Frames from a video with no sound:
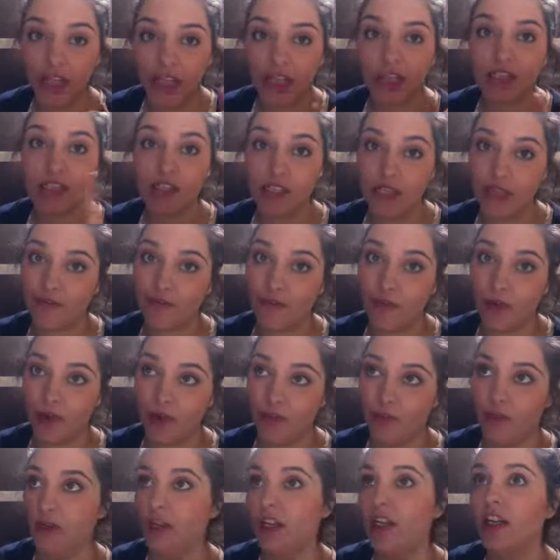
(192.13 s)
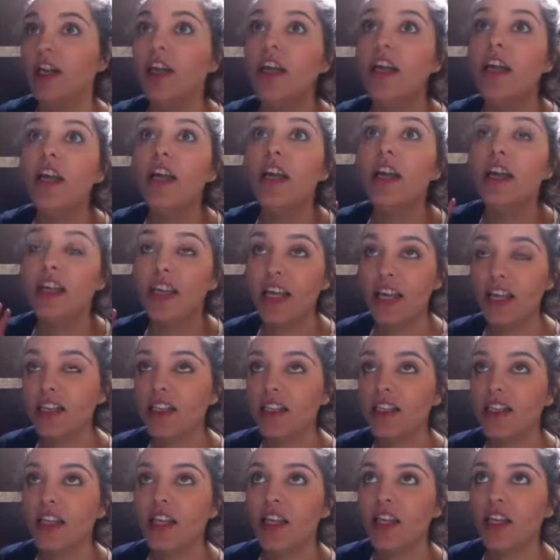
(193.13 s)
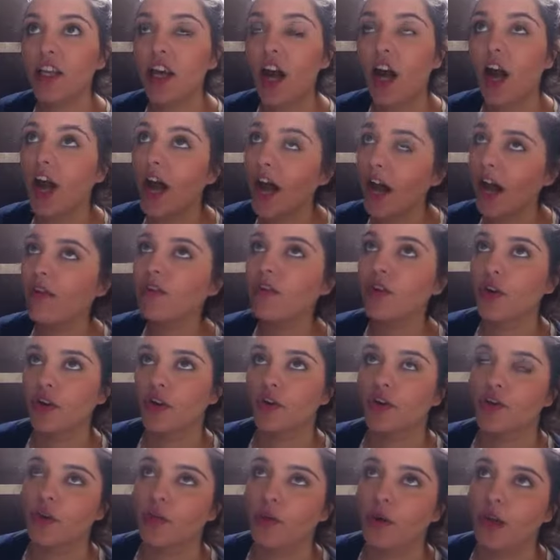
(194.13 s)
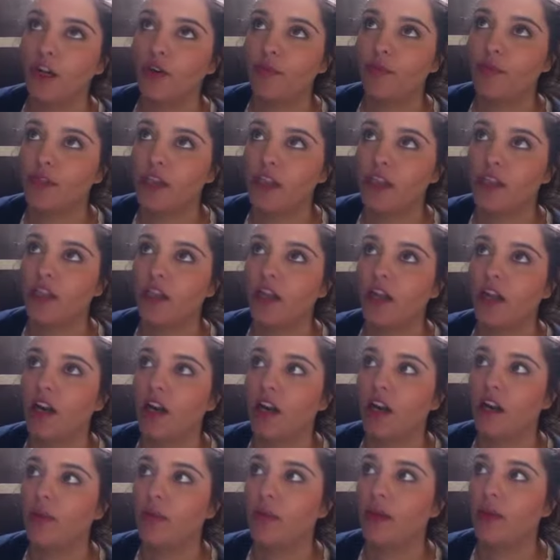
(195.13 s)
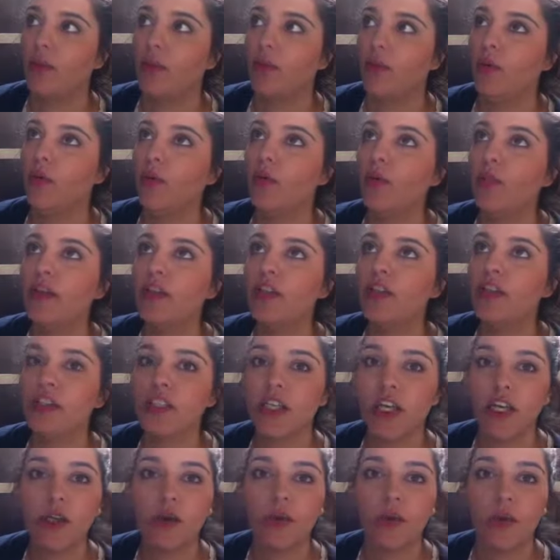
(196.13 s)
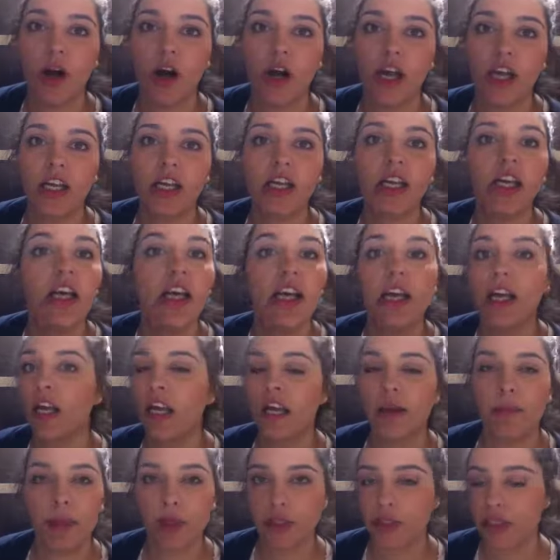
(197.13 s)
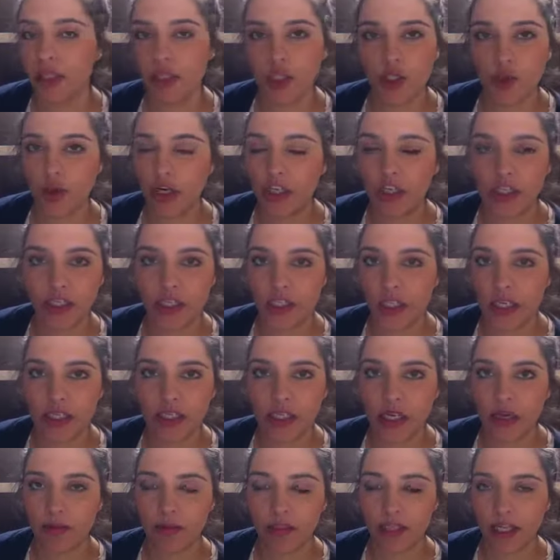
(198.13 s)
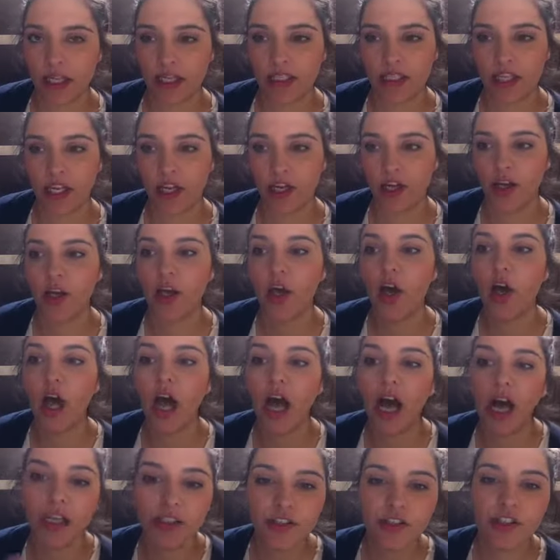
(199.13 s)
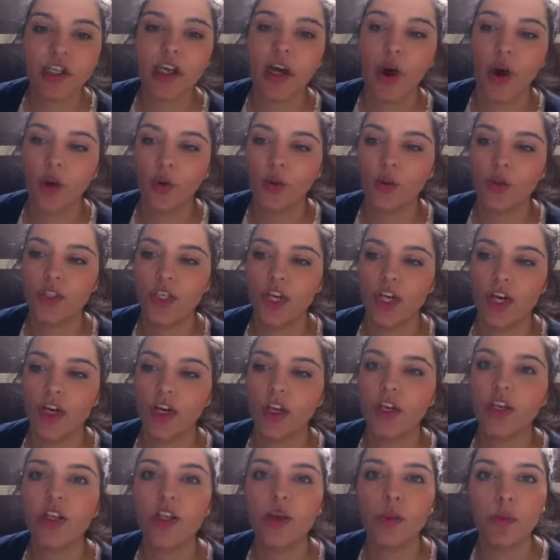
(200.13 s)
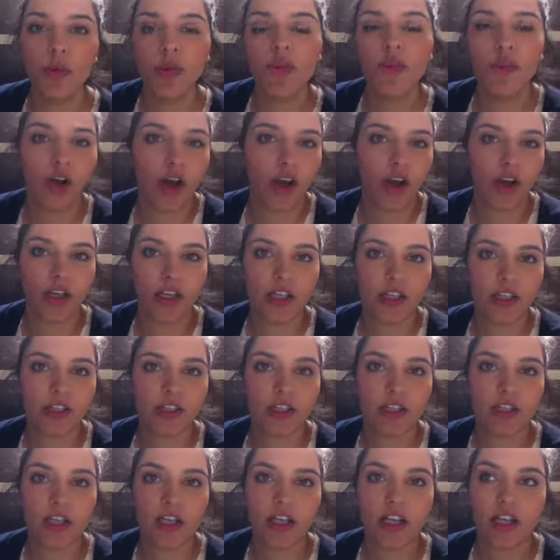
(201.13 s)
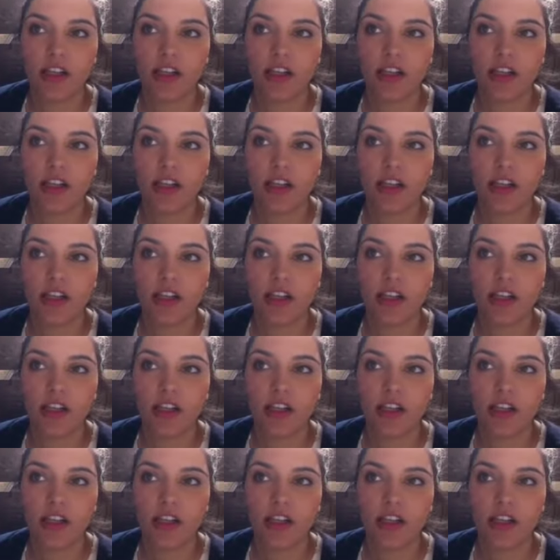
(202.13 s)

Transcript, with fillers: let's just have a moment. Yes, I have gone through my life pretending that I like people, because I tell you why, it makes the situation 10 times easier. As you get older, you will find